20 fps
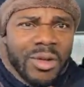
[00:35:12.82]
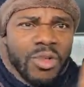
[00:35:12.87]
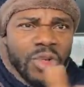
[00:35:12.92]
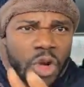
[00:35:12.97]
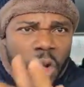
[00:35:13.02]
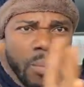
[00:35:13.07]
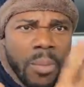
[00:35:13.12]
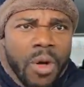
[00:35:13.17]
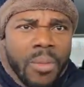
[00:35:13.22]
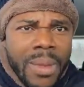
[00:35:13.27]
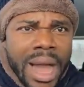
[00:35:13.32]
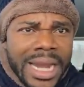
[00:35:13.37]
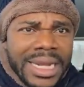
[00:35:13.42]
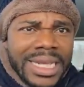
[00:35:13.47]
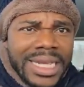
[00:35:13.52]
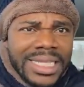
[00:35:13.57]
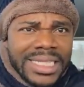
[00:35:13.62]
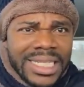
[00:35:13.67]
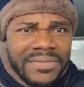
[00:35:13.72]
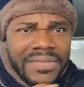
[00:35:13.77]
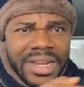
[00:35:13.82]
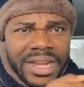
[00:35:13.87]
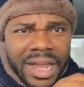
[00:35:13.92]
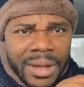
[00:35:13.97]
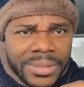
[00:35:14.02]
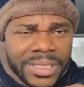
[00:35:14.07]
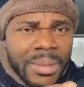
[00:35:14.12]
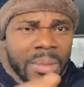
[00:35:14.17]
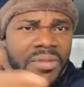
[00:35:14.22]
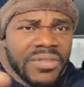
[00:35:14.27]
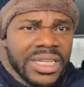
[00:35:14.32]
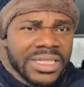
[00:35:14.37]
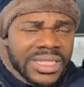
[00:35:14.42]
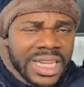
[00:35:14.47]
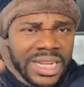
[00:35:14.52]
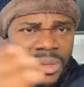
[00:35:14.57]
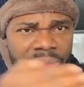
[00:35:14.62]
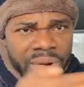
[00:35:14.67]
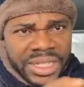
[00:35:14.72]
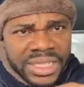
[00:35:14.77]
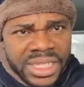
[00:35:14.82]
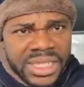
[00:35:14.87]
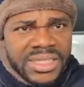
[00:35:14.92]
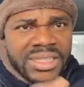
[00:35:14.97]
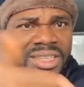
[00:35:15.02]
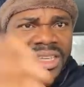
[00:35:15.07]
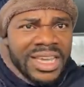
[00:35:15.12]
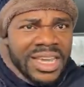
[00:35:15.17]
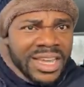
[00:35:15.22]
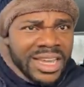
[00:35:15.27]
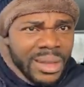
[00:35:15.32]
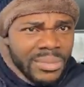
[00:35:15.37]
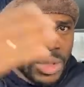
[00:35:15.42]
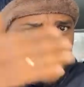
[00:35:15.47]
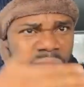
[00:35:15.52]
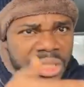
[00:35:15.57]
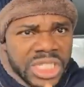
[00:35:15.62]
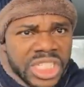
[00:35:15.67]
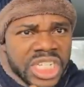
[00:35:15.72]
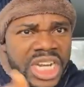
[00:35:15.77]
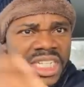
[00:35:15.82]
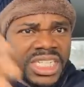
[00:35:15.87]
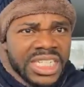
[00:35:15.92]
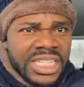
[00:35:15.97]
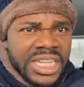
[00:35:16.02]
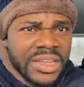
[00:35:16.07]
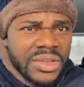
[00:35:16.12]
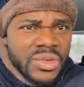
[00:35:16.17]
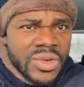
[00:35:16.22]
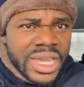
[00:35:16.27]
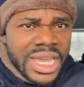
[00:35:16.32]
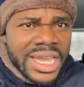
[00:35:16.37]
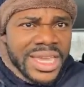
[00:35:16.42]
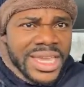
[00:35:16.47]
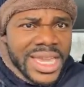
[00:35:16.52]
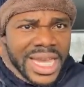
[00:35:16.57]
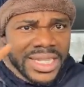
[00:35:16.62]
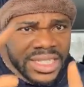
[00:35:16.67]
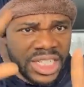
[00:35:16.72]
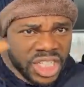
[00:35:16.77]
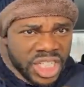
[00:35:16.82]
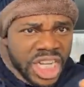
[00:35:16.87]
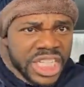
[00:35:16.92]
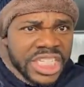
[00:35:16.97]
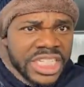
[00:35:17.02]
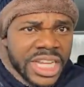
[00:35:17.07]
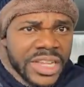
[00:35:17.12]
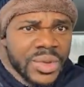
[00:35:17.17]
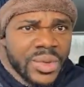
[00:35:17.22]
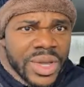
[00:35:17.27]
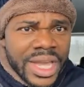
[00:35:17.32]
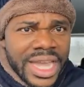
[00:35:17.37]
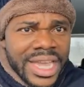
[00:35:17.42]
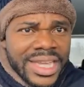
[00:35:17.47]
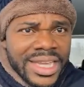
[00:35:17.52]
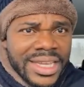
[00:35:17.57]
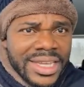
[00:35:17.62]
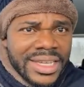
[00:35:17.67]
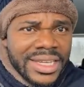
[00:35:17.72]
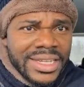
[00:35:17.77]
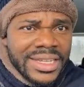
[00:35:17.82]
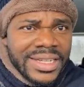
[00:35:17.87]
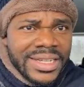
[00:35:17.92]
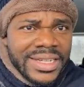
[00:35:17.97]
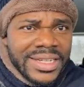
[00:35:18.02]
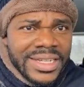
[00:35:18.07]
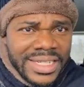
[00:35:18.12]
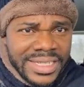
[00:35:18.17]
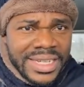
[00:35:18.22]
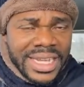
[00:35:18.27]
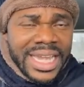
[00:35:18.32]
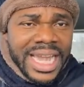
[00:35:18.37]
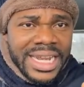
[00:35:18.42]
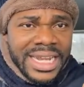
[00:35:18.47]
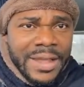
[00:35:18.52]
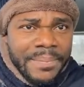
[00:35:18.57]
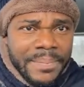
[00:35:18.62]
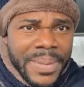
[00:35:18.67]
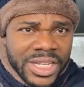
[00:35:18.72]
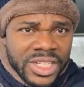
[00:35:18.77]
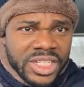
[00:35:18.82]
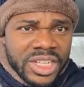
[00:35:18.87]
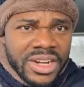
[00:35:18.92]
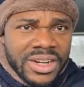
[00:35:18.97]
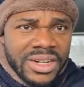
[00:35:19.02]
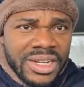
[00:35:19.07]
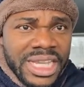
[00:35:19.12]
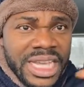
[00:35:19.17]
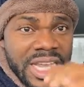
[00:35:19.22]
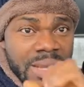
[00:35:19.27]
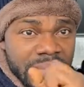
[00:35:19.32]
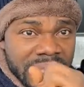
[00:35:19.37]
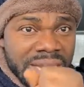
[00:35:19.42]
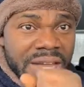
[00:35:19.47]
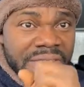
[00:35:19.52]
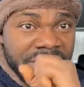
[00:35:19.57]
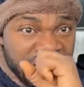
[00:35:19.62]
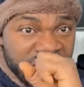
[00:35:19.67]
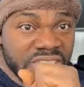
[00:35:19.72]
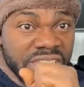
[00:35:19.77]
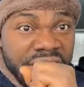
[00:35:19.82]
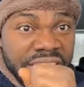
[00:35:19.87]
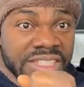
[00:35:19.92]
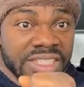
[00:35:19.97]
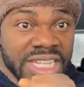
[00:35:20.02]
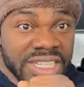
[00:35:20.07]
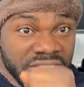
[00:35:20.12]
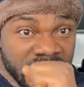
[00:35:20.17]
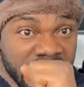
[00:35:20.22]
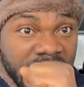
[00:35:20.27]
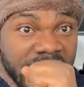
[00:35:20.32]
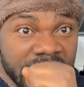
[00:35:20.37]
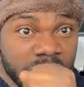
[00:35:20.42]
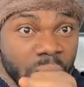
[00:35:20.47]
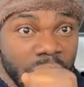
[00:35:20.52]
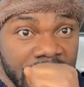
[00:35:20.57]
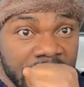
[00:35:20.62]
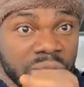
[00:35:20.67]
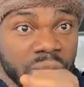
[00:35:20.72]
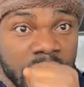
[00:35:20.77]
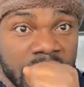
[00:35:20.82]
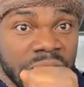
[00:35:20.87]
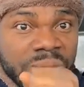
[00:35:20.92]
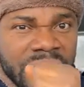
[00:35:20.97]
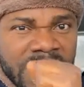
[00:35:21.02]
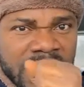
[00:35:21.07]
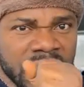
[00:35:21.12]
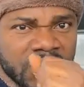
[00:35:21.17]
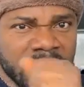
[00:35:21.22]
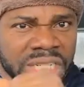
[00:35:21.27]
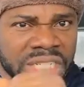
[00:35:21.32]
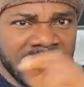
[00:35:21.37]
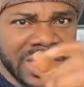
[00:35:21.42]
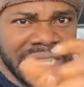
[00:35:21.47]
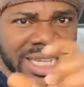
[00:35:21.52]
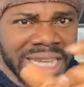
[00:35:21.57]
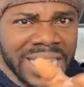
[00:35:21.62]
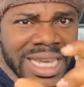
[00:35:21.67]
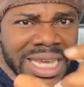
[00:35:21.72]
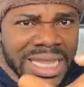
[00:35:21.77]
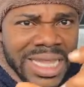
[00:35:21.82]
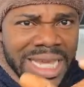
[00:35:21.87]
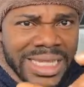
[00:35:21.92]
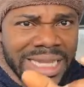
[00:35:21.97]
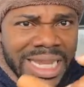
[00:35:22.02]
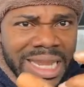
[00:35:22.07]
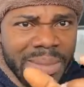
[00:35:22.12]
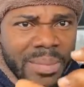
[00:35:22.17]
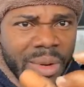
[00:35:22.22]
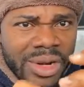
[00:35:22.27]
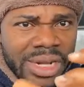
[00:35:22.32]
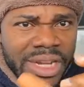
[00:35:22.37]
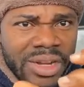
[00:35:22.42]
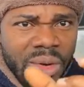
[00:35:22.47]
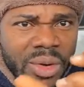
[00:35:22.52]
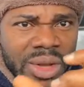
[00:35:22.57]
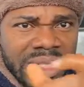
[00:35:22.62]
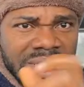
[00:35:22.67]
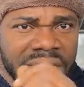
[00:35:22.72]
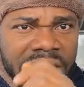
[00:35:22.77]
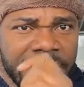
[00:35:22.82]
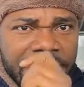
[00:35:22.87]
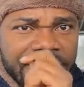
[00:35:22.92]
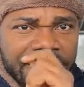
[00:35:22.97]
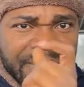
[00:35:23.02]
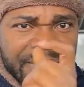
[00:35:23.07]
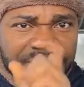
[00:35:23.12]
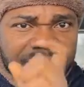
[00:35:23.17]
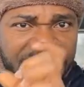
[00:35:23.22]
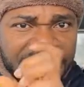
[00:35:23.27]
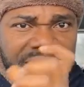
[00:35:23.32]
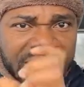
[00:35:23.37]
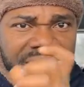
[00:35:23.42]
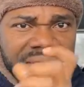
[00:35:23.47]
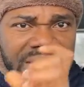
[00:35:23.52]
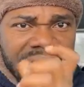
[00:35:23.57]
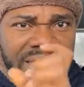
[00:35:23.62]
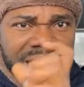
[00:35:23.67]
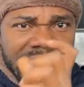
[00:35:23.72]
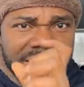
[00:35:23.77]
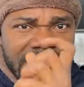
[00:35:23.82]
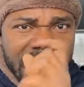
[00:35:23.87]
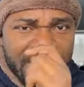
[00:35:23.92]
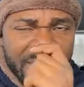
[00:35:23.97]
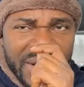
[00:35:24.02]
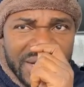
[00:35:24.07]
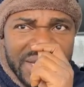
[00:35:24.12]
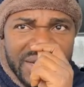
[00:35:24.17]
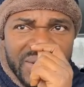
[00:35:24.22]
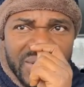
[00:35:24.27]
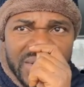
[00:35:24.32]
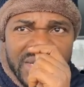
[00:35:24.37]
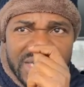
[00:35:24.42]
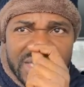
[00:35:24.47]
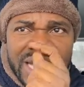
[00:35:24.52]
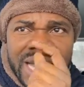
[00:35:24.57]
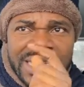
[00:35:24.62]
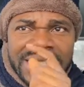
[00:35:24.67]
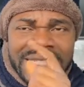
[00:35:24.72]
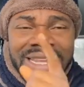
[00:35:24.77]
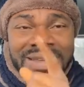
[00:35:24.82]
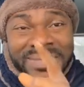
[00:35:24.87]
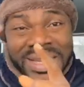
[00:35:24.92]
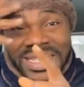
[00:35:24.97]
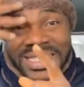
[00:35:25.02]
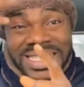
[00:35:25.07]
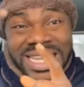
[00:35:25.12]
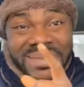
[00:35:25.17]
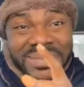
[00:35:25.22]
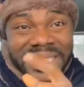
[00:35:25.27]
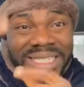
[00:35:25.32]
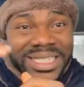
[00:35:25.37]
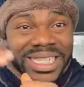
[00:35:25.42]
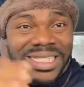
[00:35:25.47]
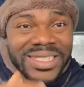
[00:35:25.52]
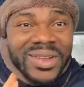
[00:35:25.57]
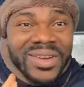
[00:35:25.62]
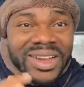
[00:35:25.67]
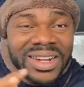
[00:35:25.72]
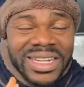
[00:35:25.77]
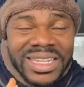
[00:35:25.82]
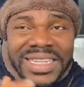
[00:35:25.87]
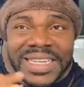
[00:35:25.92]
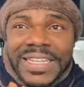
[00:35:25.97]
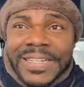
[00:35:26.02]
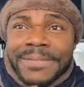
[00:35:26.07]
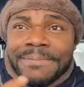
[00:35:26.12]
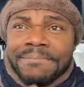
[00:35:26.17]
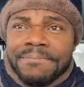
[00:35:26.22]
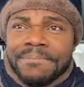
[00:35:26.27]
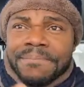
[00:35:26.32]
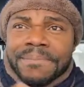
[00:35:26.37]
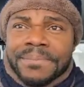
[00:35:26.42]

noble man. He's even helped some of the celebrities come to his church in the UK. He has a church in the UK. He's a Ghanaian pastor. He himself, he sings. He sings when he's doing his ministration. Does anybody know his name? Does anybody know this guy's name? His name is just not clicking.